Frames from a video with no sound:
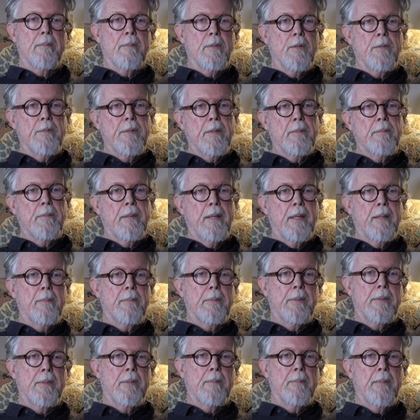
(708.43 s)
moving
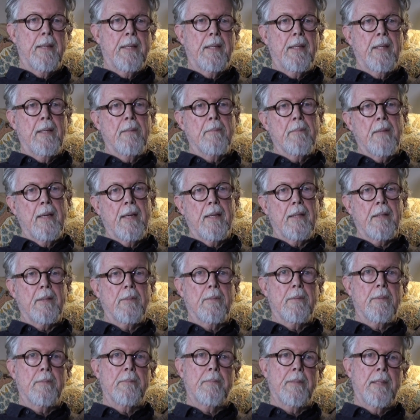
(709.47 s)
papers, making marks
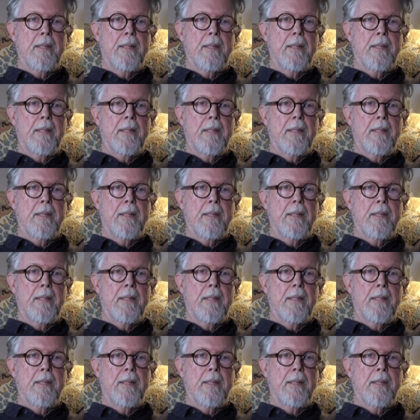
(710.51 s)
with